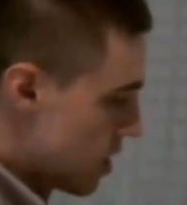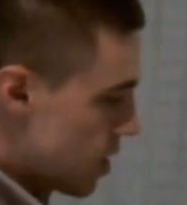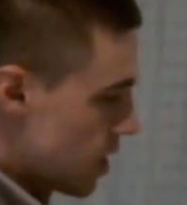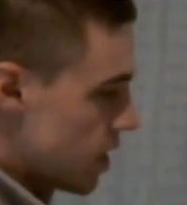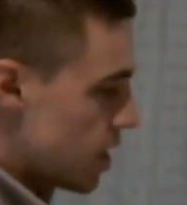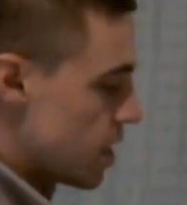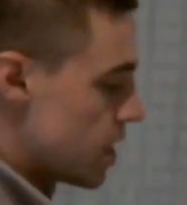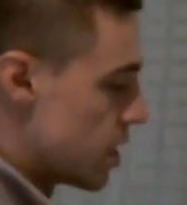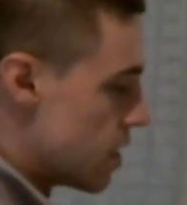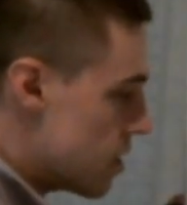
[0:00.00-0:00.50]

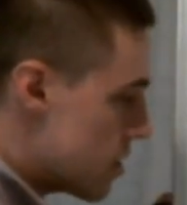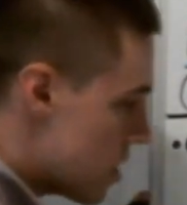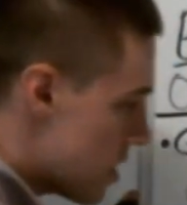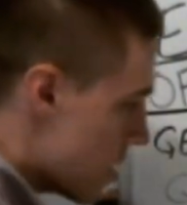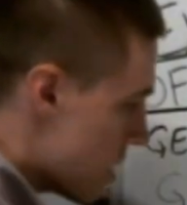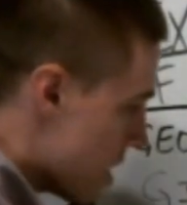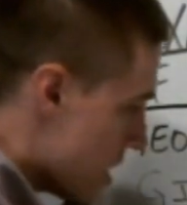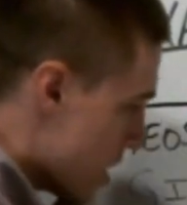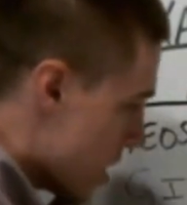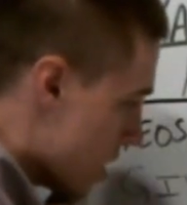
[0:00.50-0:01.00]
and
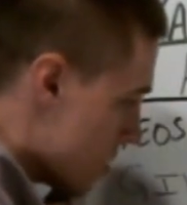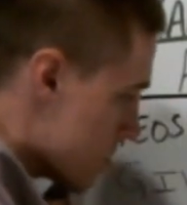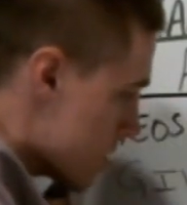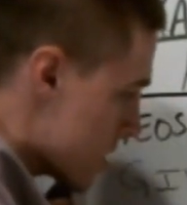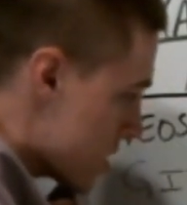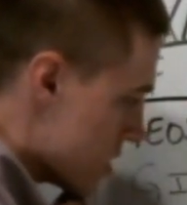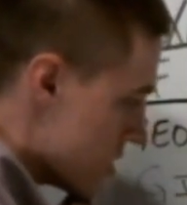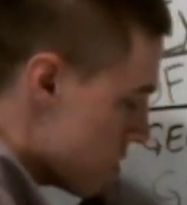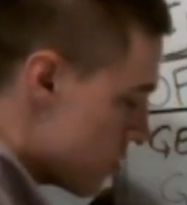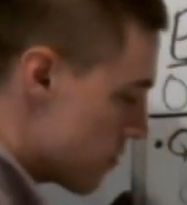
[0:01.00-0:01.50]
an
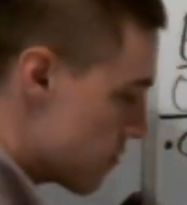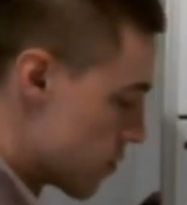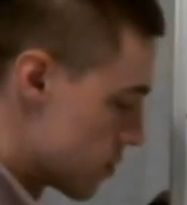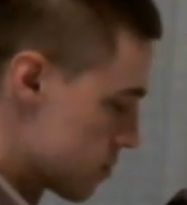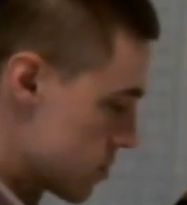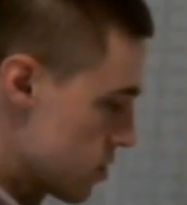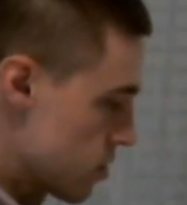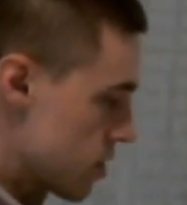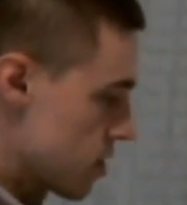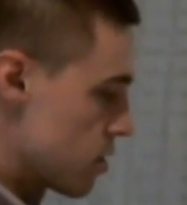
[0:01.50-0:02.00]
object in uniform
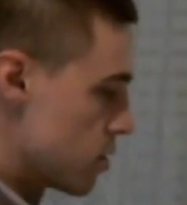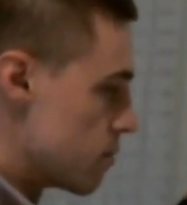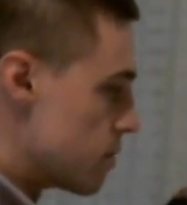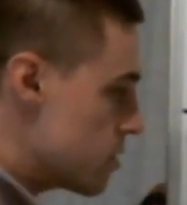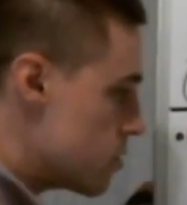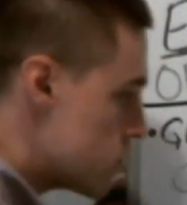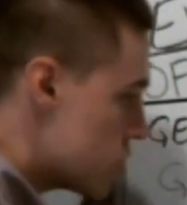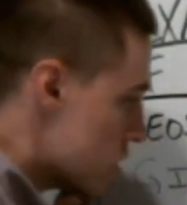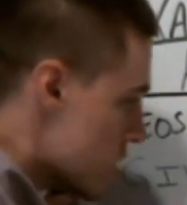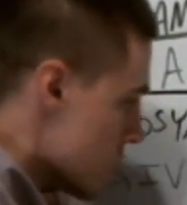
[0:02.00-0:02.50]
circular
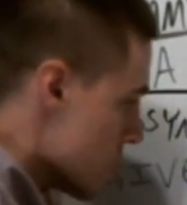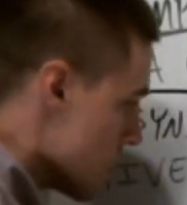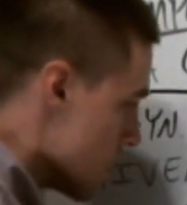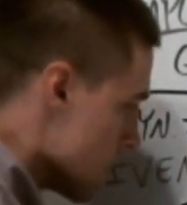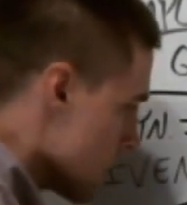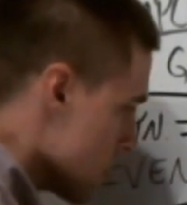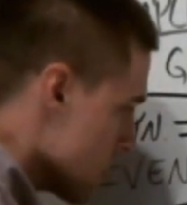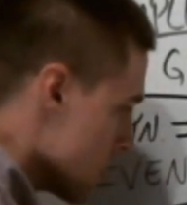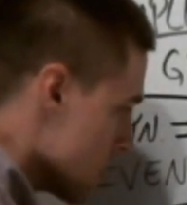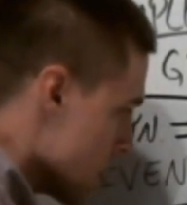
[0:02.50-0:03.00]
motion
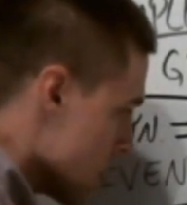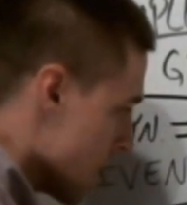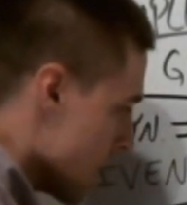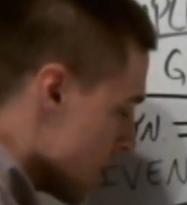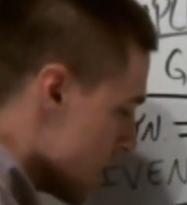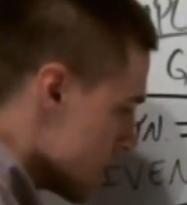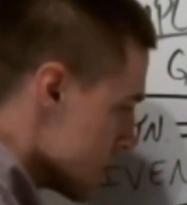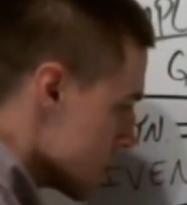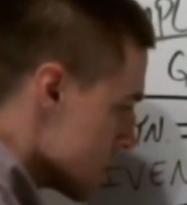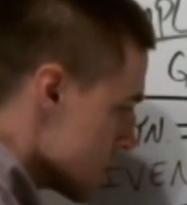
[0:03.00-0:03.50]

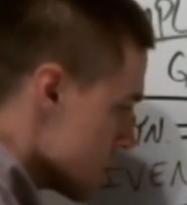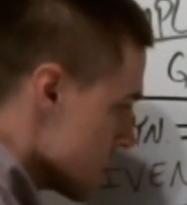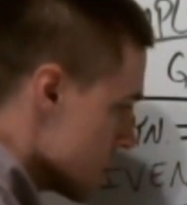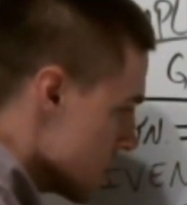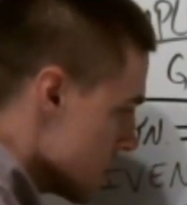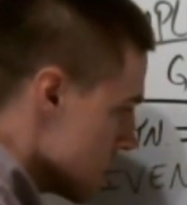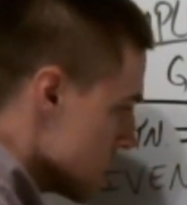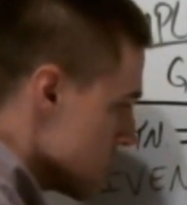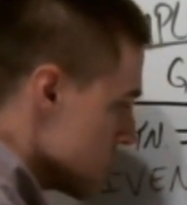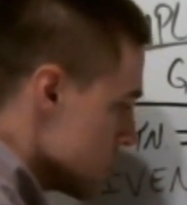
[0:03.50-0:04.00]
has
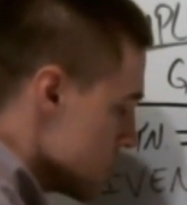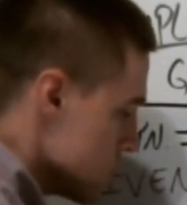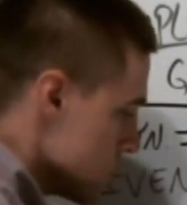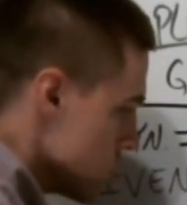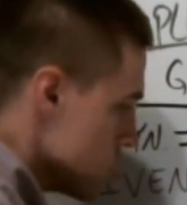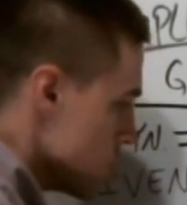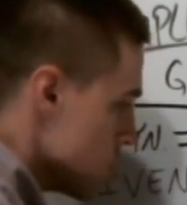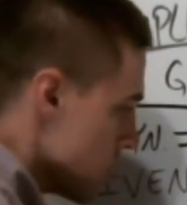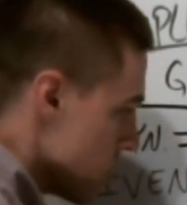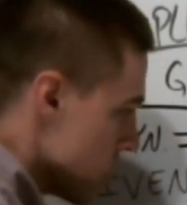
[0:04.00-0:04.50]

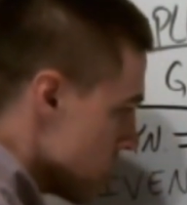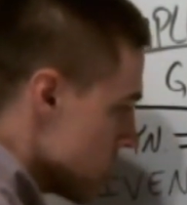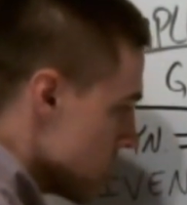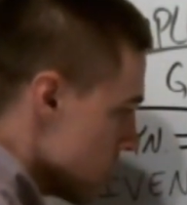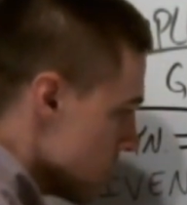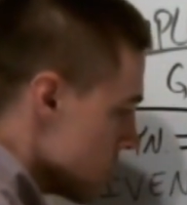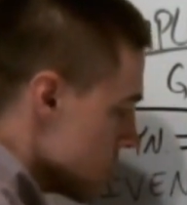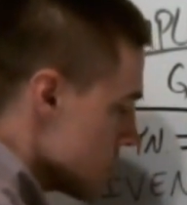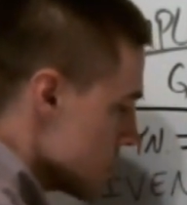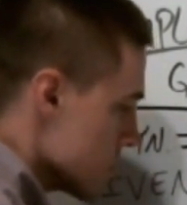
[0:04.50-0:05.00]
2 pi,
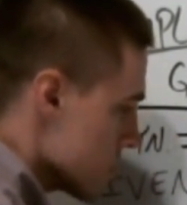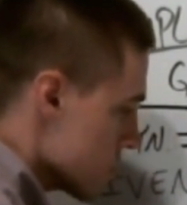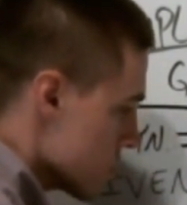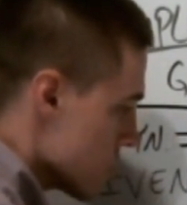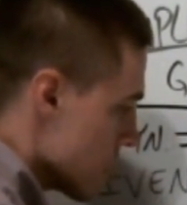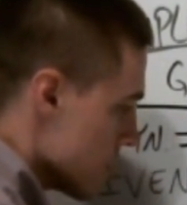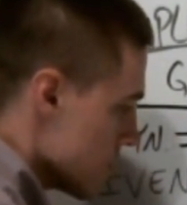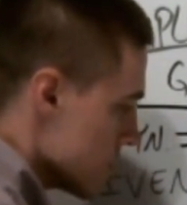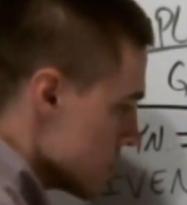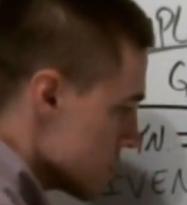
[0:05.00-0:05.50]

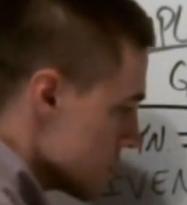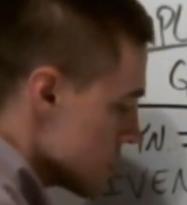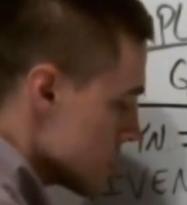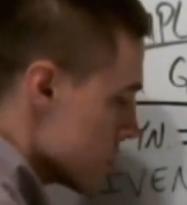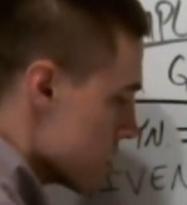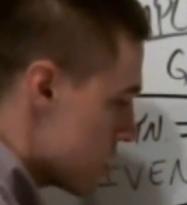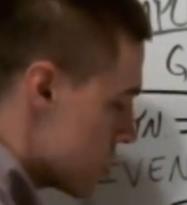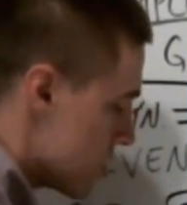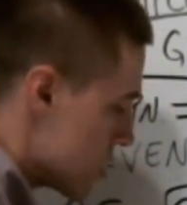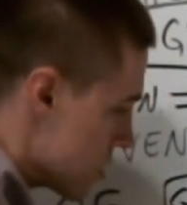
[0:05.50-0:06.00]
travels
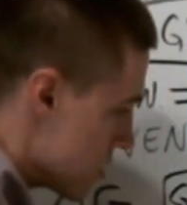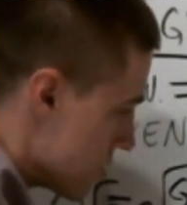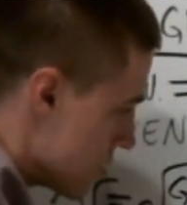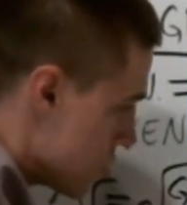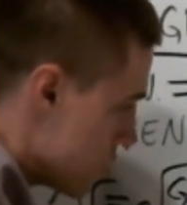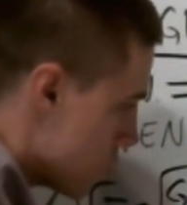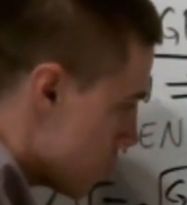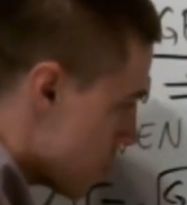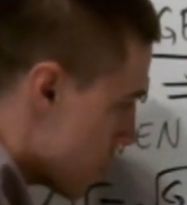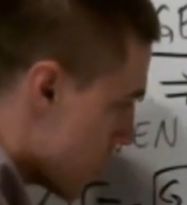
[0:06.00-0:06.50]
a distance
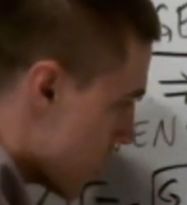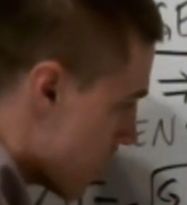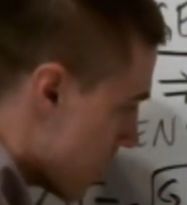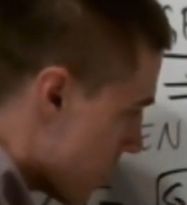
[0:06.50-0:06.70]
2 pi